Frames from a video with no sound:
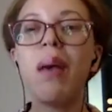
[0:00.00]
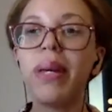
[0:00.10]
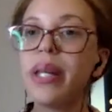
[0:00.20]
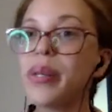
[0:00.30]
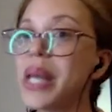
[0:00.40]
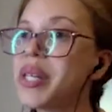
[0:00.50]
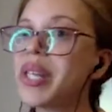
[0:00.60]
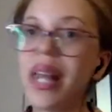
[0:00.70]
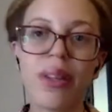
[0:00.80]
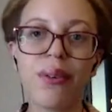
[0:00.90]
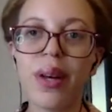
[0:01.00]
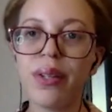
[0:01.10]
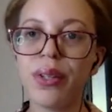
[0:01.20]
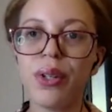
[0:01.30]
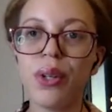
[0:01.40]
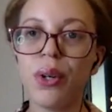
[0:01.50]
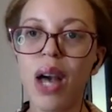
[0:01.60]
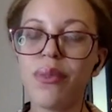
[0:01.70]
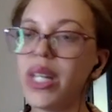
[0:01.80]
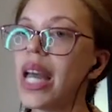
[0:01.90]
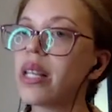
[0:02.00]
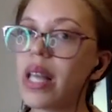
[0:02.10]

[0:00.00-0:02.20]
because they sent their funds to FTX,